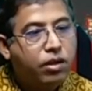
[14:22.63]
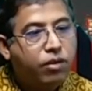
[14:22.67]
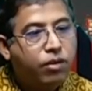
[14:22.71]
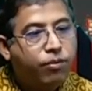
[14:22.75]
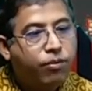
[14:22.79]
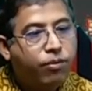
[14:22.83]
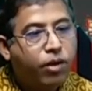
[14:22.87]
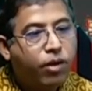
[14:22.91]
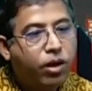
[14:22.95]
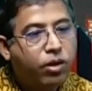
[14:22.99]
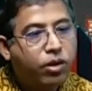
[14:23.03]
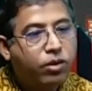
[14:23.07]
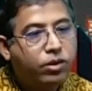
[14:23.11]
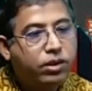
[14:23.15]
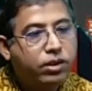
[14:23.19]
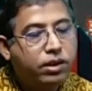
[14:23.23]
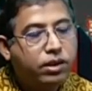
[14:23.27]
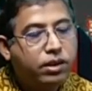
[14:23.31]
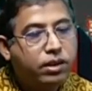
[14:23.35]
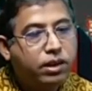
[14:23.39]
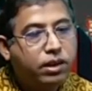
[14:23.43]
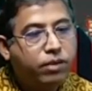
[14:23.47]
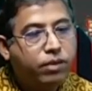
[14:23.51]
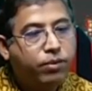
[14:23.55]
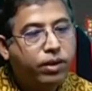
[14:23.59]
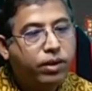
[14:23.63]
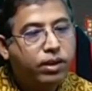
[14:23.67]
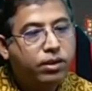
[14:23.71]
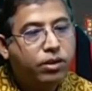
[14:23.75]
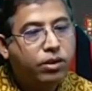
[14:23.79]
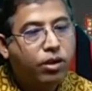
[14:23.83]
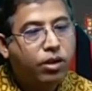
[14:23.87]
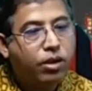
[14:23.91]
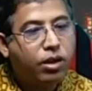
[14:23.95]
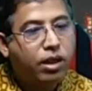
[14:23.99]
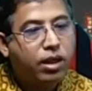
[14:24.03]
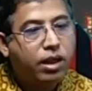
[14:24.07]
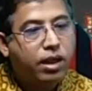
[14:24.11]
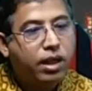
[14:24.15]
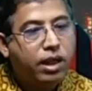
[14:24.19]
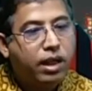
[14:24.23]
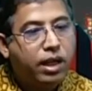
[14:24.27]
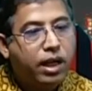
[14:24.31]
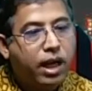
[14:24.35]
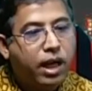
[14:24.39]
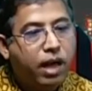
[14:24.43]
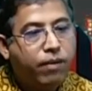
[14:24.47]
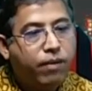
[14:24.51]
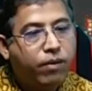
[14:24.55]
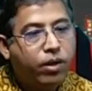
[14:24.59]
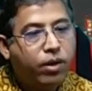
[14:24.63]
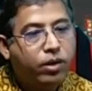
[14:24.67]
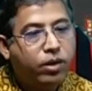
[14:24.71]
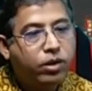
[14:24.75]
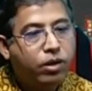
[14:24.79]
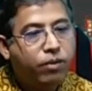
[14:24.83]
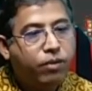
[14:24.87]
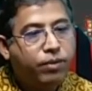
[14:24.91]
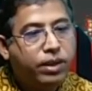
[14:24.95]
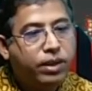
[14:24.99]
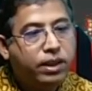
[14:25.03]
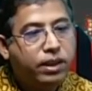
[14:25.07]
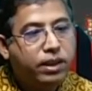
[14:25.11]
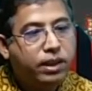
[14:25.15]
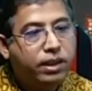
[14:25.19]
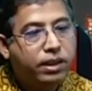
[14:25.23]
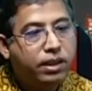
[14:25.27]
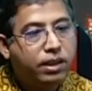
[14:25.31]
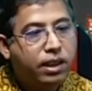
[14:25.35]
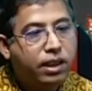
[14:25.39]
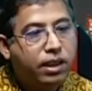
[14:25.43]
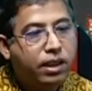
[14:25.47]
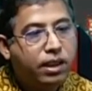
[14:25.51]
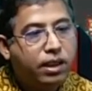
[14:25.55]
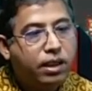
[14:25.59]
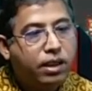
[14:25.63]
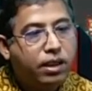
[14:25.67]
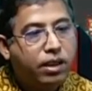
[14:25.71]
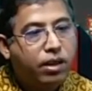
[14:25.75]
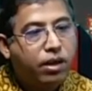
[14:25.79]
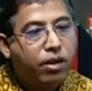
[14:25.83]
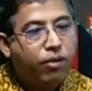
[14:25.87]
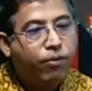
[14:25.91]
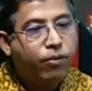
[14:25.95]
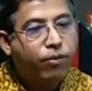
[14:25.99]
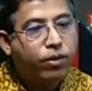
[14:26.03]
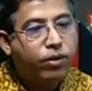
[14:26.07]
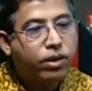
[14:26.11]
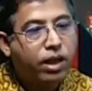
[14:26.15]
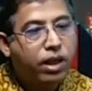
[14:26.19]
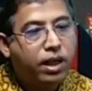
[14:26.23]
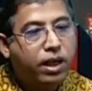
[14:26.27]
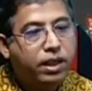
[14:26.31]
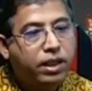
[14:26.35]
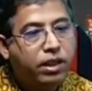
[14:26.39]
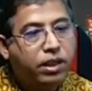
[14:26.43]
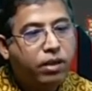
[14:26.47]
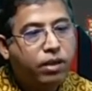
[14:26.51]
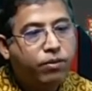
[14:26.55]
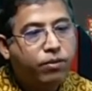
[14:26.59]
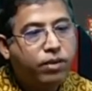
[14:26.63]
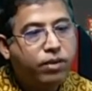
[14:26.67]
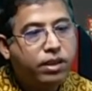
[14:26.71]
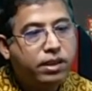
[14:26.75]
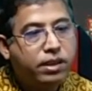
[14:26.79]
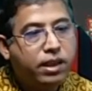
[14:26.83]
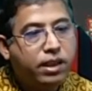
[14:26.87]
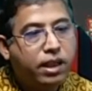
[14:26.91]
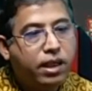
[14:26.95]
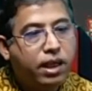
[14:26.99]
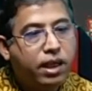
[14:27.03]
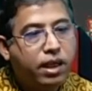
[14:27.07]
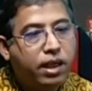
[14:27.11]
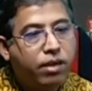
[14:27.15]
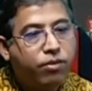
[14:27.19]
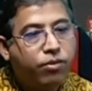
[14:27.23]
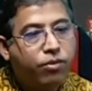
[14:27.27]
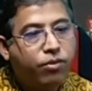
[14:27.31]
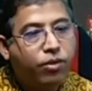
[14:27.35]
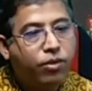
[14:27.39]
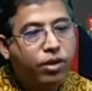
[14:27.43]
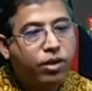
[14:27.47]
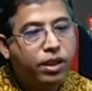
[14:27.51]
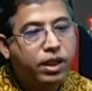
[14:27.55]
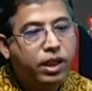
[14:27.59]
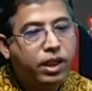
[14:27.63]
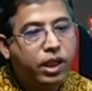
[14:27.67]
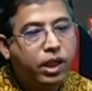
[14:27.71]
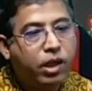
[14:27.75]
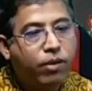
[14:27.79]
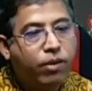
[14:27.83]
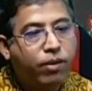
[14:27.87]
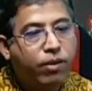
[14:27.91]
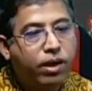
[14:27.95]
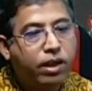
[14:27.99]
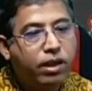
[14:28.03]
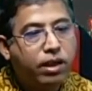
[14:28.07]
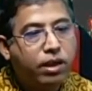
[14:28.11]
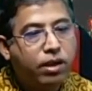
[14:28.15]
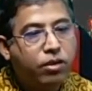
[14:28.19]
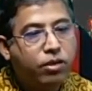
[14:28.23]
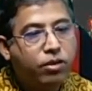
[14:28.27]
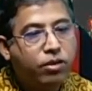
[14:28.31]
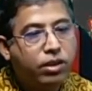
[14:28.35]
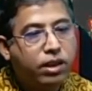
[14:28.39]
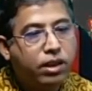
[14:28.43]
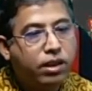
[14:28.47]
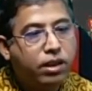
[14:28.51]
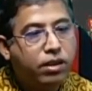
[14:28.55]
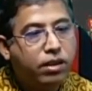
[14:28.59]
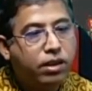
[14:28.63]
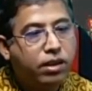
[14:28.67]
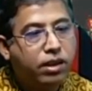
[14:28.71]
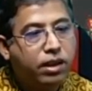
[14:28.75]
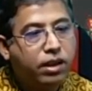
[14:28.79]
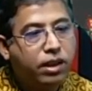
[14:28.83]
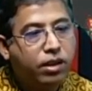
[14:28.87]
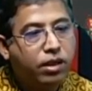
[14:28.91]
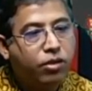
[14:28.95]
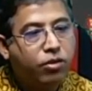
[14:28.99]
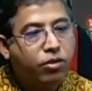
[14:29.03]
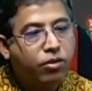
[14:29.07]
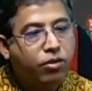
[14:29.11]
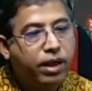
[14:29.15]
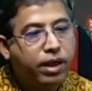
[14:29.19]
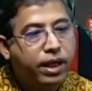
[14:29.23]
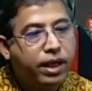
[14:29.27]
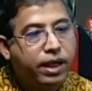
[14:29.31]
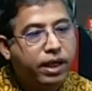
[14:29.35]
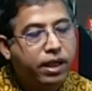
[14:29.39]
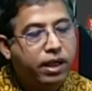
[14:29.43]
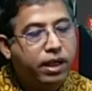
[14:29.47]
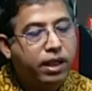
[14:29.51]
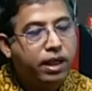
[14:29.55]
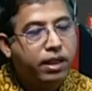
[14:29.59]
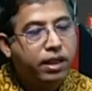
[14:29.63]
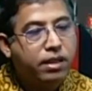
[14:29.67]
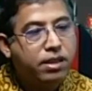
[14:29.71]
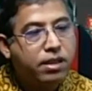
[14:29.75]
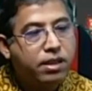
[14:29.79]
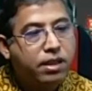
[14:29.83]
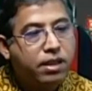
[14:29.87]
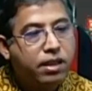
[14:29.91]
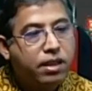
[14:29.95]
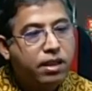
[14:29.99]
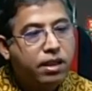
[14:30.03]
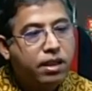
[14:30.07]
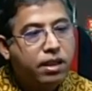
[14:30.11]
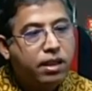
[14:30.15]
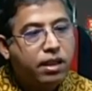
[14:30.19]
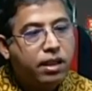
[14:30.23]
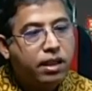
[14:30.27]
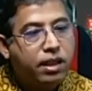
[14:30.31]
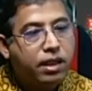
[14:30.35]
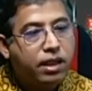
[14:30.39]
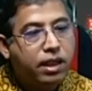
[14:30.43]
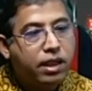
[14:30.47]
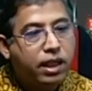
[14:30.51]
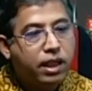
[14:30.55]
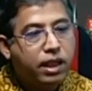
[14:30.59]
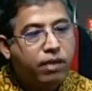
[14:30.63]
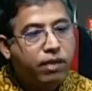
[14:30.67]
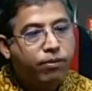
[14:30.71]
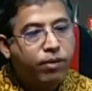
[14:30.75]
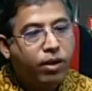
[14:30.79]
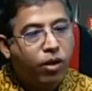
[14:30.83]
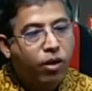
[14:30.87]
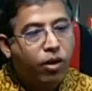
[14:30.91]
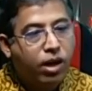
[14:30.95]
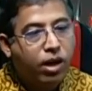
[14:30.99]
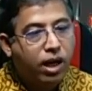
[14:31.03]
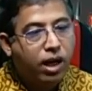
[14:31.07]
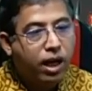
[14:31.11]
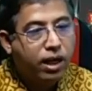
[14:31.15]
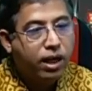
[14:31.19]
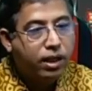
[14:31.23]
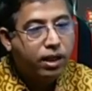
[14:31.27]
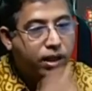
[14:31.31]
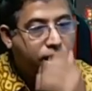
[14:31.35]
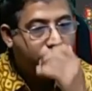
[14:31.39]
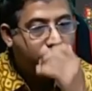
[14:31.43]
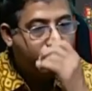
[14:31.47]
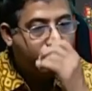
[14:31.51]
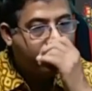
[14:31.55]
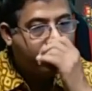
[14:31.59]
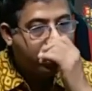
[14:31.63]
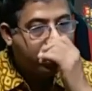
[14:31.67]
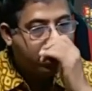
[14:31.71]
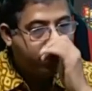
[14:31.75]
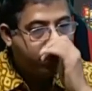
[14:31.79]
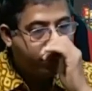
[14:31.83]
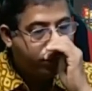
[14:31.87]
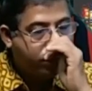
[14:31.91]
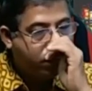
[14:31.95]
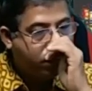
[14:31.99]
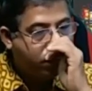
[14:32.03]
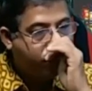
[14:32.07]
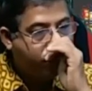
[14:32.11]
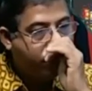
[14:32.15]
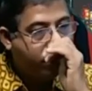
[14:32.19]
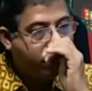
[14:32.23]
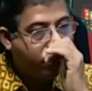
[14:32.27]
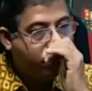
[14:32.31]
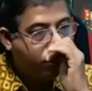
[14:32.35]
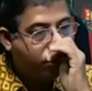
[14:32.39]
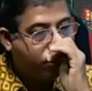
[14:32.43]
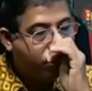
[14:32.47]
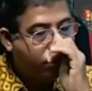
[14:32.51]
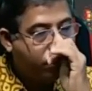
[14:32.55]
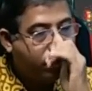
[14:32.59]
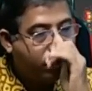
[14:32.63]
Prognosis depends on amount of injection, mortality of the children fully recovered within 3 to 8 days, death may occur due to respiratory failure,